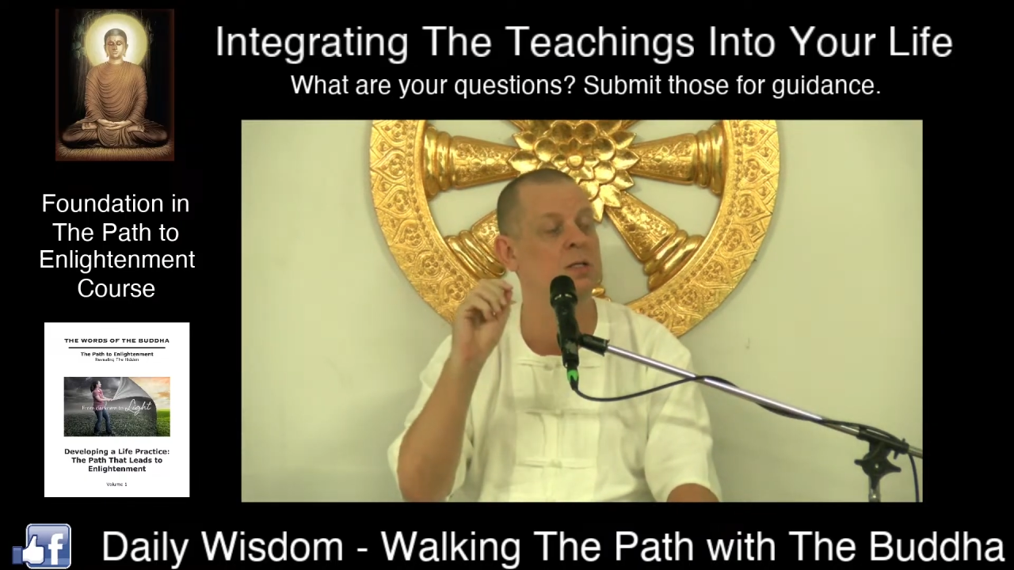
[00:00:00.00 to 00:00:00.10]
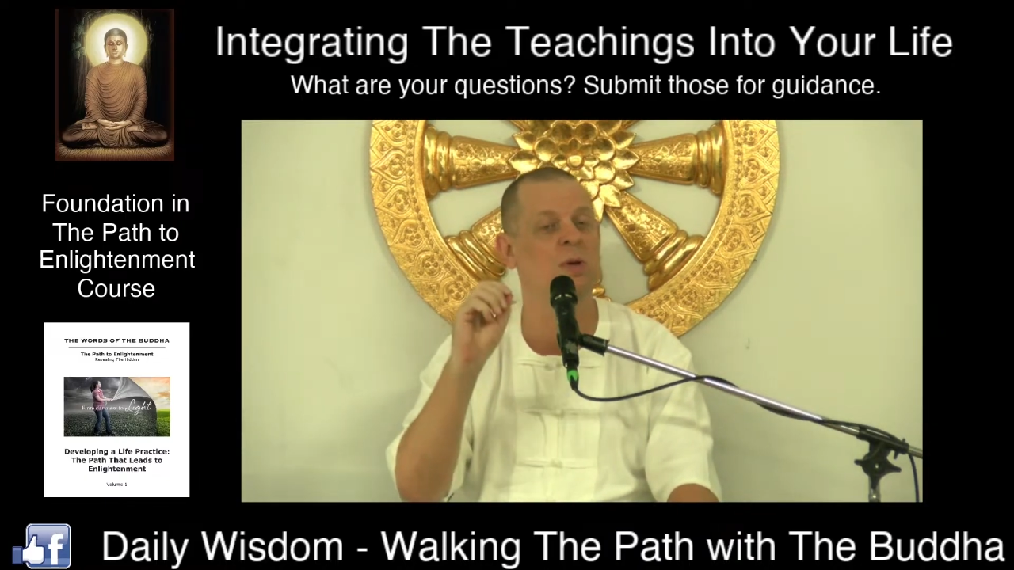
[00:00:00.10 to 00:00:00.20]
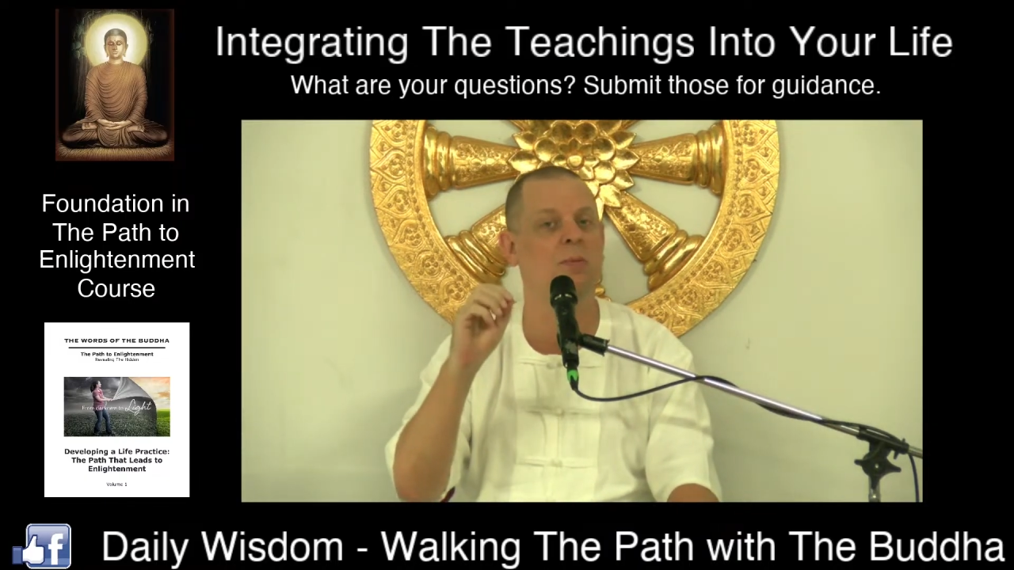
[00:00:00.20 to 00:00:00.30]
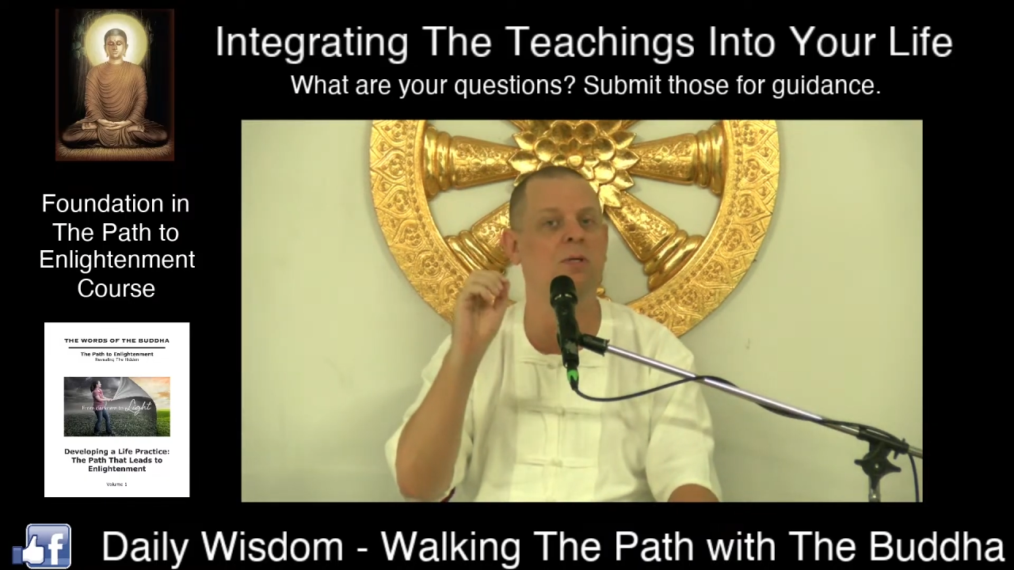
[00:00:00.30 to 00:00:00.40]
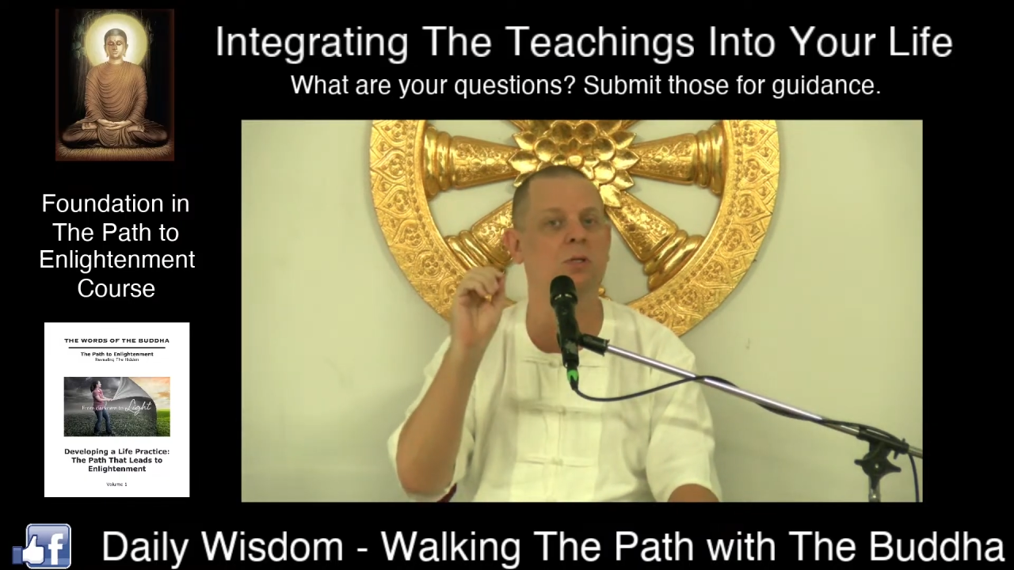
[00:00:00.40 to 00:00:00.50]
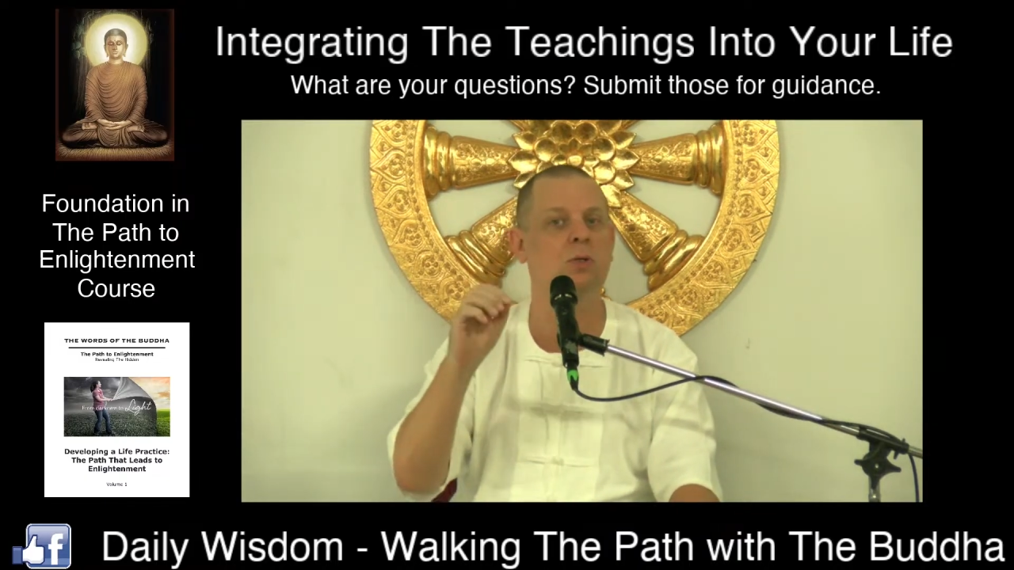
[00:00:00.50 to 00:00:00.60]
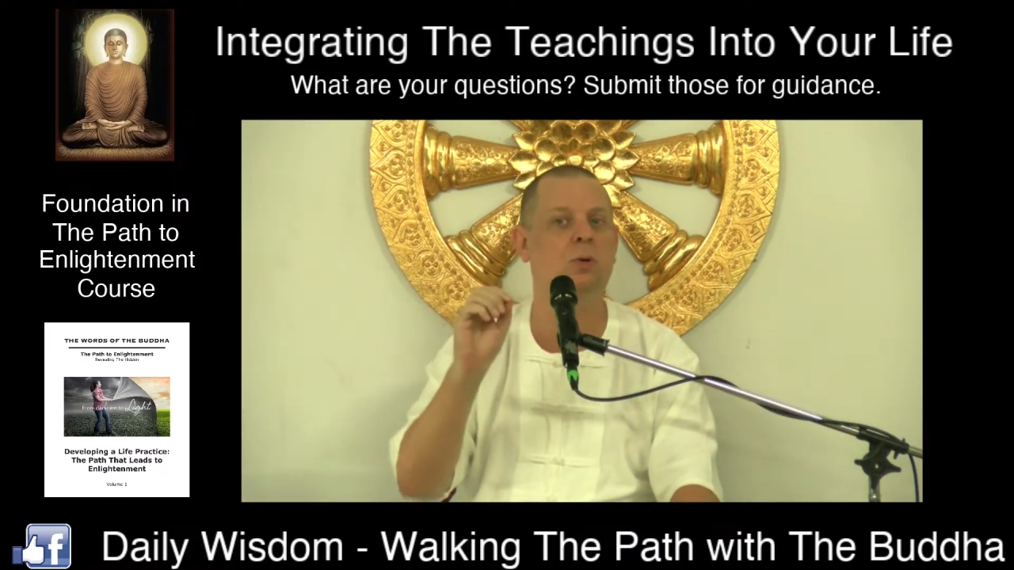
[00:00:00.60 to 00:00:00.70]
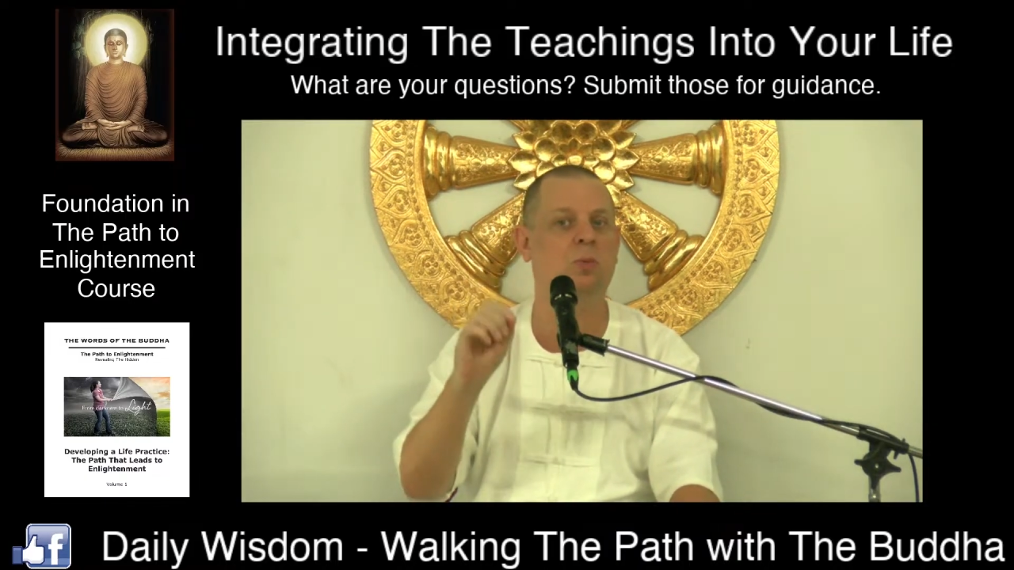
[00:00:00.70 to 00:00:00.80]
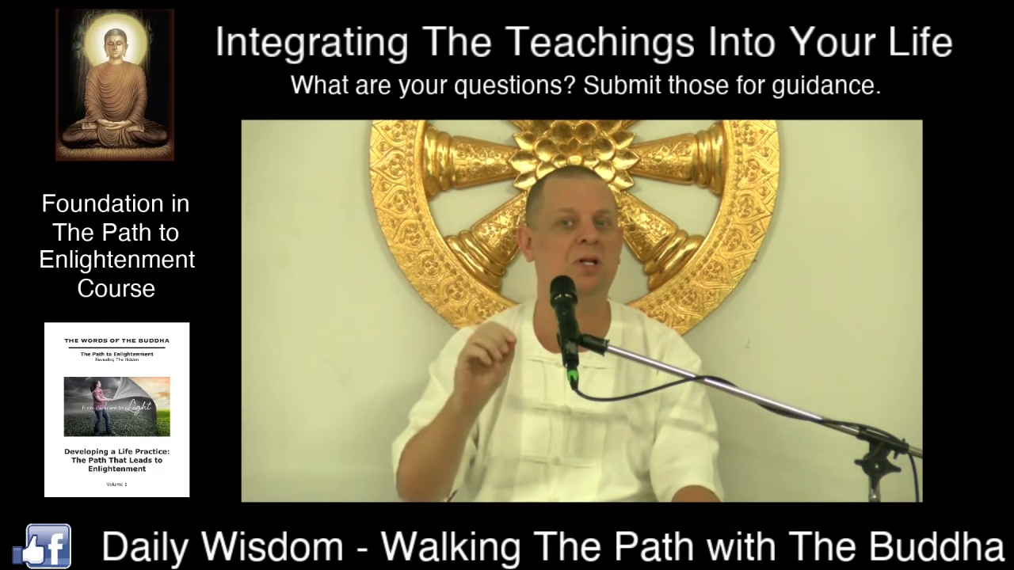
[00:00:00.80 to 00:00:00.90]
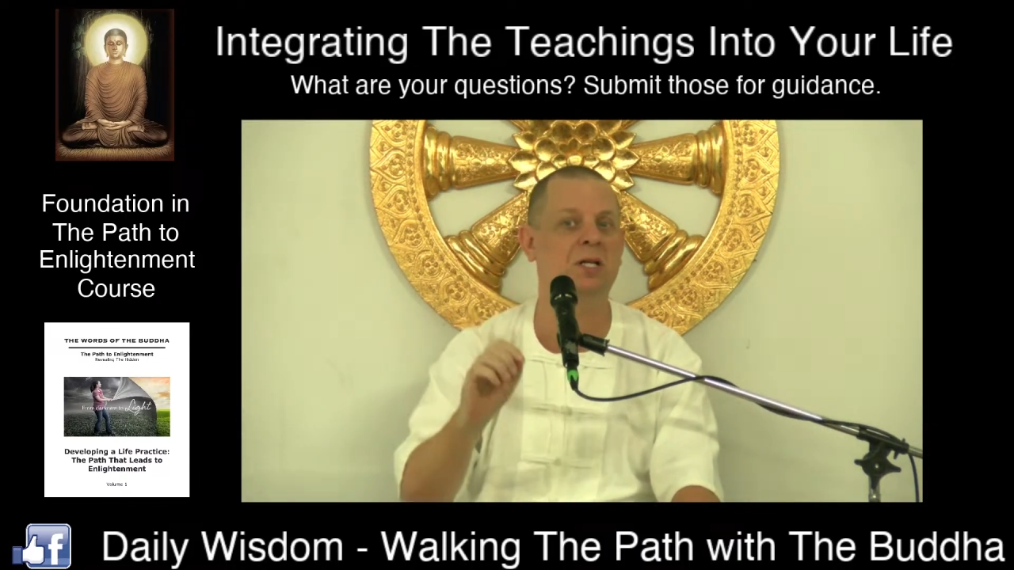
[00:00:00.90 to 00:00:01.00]
to be able to do
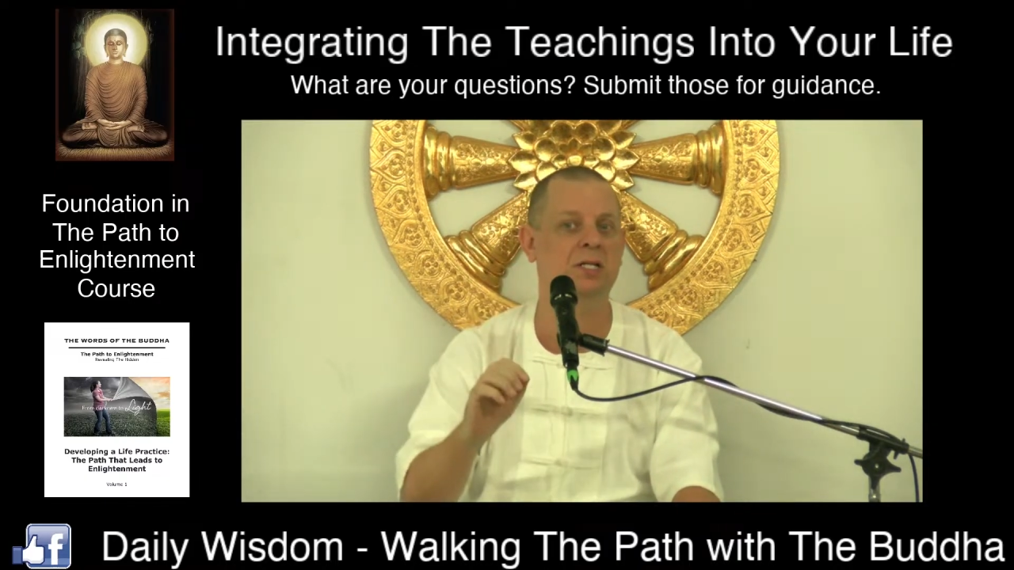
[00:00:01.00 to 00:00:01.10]
to bring the